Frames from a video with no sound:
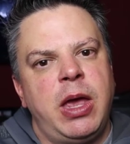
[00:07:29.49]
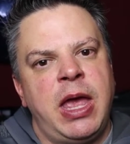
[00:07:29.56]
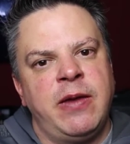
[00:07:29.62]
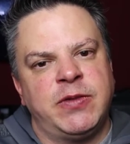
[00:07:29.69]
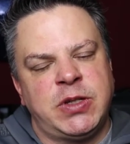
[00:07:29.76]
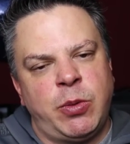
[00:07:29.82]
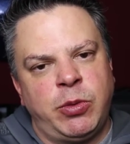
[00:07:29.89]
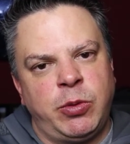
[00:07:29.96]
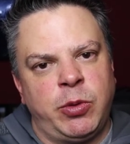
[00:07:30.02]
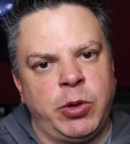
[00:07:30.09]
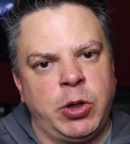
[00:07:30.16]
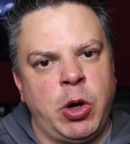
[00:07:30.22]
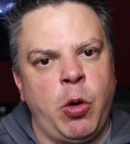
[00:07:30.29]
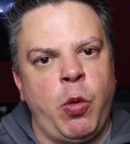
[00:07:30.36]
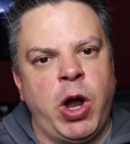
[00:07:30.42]
If someone were
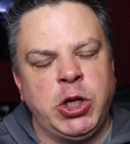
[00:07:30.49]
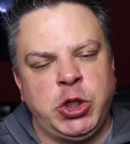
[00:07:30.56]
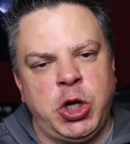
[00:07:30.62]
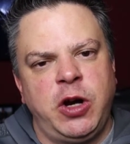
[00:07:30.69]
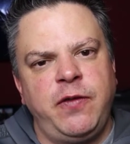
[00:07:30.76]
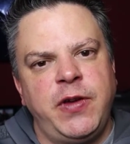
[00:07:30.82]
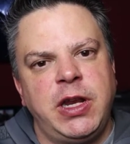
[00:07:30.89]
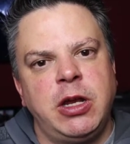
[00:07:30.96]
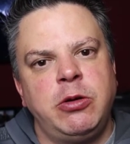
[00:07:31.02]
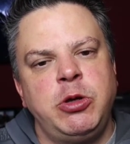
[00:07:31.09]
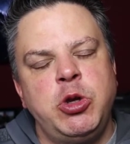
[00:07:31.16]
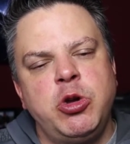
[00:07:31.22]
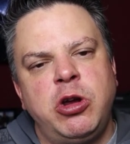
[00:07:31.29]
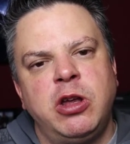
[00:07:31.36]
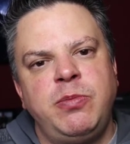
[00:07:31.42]
to go watch her video,
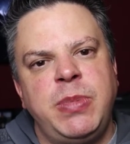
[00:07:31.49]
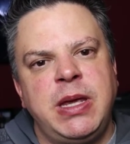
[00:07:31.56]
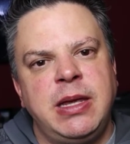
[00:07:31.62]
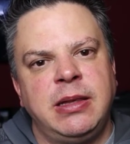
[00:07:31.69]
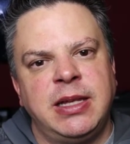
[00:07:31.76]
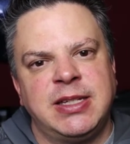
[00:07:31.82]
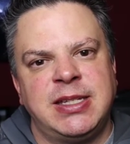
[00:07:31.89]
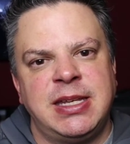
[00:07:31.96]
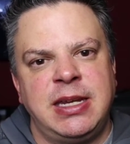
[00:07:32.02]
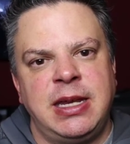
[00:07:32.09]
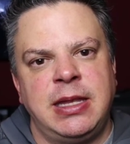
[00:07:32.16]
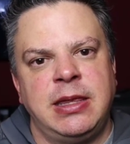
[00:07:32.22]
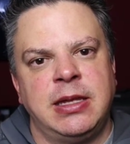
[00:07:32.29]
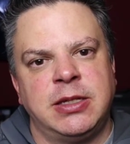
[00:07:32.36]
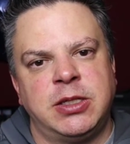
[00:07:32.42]
you could be listed
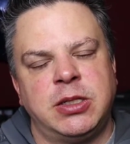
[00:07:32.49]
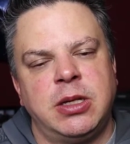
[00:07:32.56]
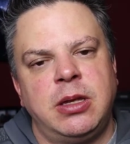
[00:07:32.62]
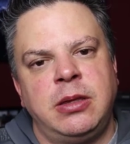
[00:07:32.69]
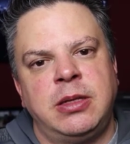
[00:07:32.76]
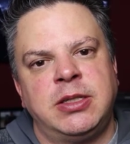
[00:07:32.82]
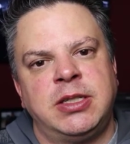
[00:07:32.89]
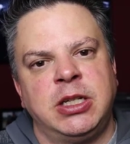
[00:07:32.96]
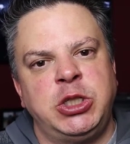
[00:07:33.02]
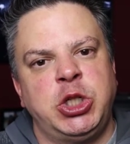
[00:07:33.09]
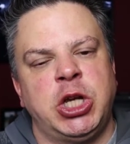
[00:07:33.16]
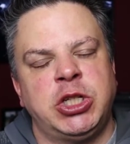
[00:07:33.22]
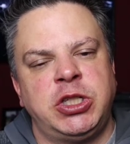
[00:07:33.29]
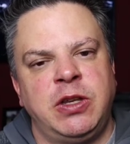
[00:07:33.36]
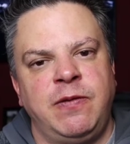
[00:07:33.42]
in the
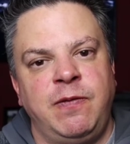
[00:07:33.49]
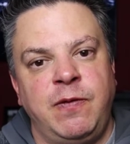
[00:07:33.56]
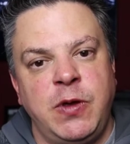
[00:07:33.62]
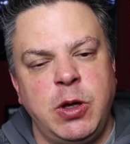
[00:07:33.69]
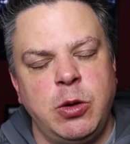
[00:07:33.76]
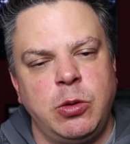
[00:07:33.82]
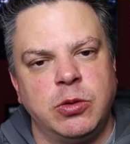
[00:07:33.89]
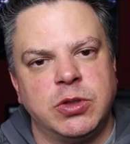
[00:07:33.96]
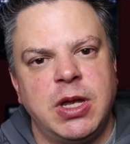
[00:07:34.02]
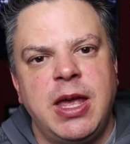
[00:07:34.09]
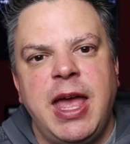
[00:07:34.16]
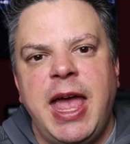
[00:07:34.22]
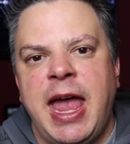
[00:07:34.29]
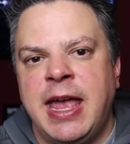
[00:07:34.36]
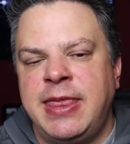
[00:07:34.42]
suggested views.
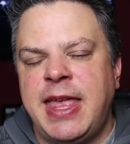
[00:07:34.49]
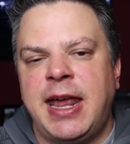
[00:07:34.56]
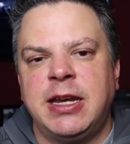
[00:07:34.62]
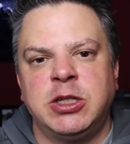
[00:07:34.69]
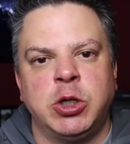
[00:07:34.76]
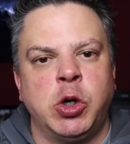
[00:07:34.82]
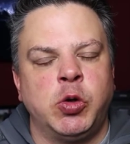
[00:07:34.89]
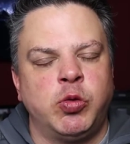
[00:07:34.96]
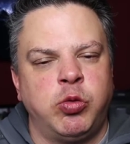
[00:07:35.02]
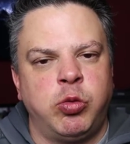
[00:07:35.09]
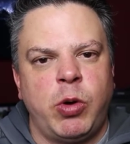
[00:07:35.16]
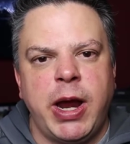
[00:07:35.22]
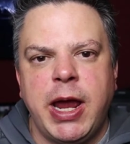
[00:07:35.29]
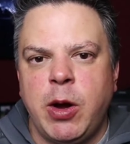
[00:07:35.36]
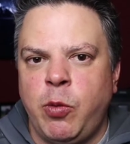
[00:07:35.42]
And that is a
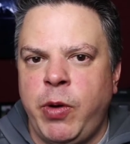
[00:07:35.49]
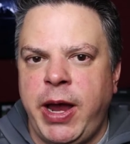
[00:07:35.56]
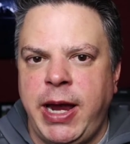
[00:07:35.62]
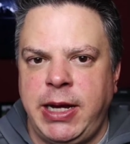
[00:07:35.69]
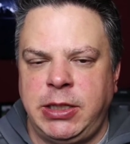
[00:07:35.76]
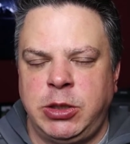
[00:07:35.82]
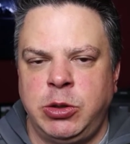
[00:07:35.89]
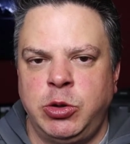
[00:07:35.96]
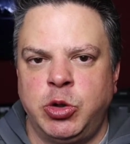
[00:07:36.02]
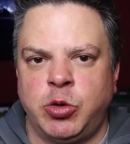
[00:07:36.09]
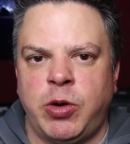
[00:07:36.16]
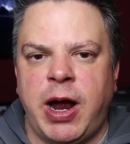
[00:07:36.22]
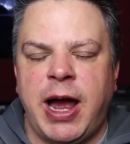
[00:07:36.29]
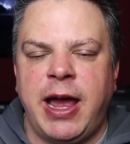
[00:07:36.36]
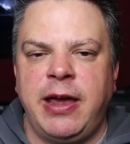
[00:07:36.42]
great way to
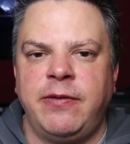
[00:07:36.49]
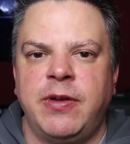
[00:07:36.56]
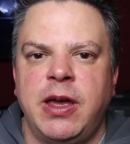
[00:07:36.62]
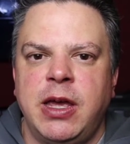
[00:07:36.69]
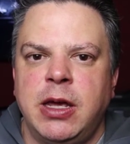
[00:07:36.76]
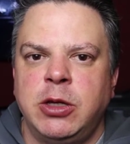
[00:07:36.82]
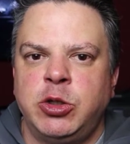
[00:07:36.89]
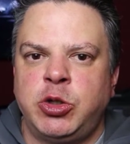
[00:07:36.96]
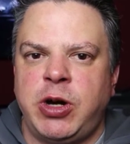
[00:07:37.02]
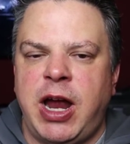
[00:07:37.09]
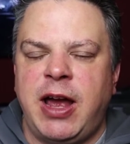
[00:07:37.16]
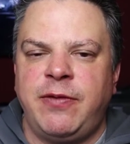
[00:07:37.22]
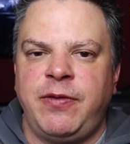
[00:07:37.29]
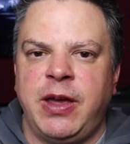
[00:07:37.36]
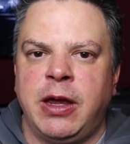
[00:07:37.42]
drive
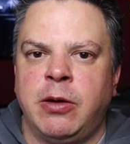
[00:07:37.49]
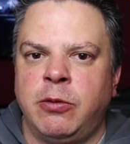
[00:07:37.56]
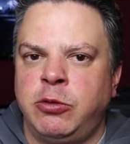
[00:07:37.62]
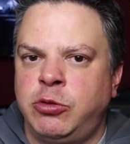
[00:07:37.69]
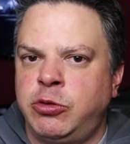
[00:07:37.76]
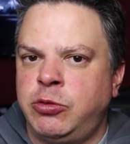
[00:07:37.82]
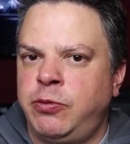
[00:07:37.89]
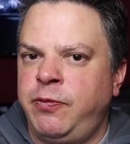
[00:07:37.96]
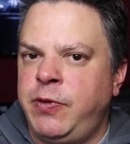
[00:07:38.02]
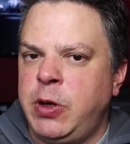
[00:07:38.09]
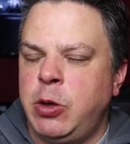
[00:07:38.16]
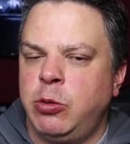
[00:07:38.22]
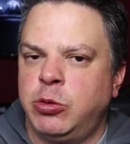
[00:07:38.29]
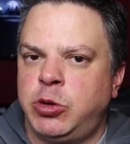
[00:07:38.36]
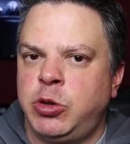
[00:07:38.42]
traffic,
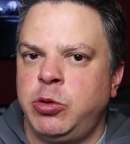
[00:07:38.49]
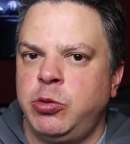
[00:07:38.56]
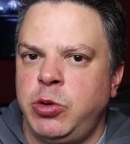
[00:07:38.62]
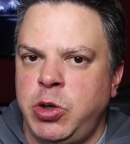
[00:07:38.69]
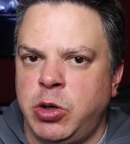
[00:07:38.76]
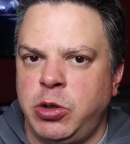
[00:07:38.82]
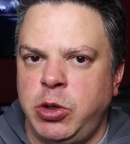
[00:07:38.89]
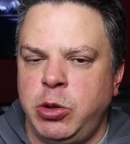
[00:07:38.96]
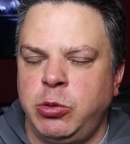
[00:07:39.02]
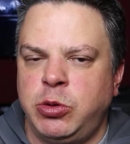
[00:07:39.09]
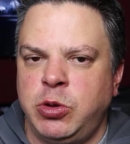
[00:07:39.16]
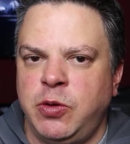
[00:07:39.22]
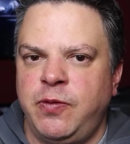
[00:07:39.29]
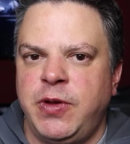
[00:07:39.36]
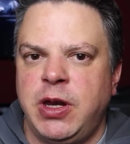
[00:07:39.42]
views to your
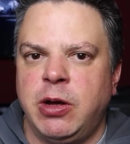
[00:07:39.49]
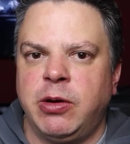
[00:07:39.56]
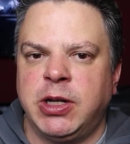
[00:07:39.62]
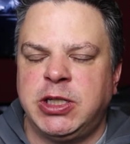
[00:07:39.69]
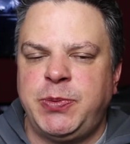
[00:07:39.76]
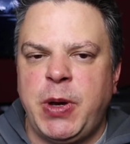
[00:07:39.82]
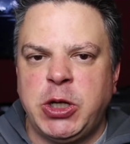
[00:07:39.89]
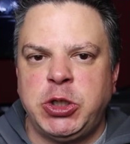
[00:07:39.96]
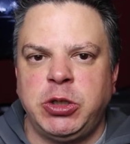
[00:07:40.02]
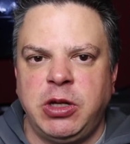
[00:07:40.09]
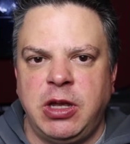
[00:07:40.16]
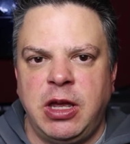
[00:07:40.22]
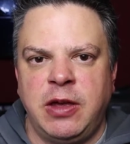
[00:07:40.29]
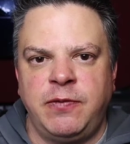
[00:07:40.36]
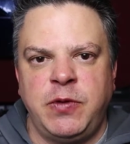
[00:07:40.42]
YouTube video,
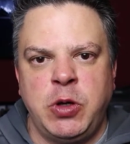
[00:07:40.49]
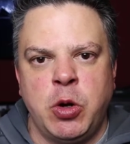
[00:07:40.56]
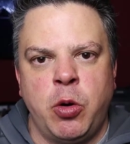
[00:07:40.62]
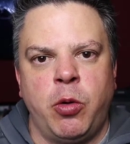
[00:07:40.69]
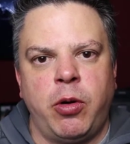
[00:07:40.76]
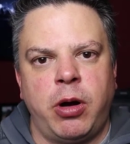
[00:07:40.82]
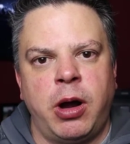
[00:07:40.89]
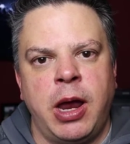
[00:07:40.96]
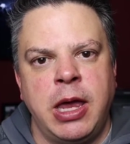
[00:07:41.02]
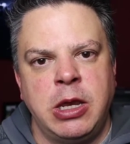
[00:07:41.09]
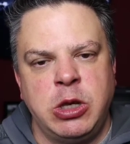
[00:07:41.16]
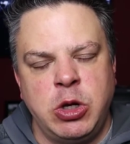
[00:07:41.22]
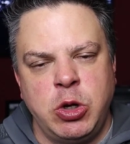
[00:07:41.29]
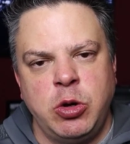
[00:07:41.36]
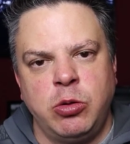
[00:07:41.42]
especially if you're a
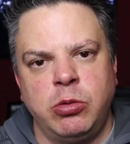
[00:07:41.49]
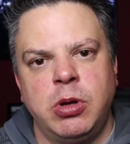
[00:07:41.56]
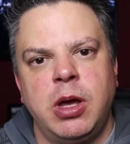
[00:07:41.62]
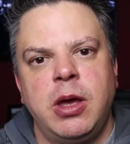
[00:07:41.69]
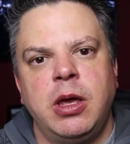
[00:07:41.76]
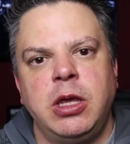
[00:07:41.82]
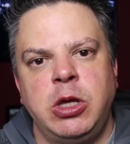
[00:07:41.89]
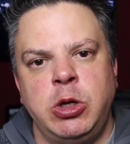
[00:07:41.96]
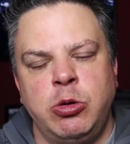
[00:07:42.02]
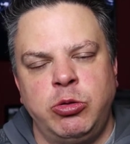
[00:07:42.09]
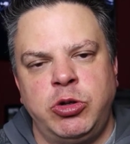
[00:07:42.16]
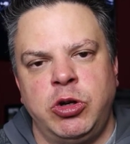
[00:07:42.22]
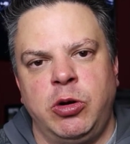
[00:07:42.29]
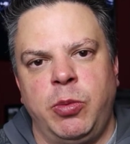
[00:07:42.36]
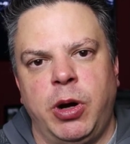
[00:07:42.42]
new
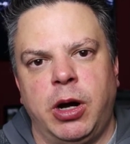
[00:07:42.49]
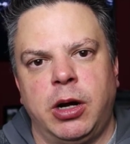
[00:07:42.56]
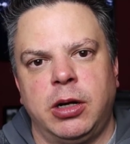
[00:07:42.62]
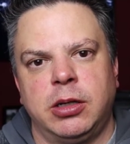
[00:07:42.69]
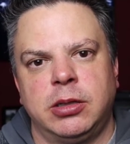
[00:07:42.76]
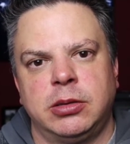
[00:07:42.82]
YouTuber.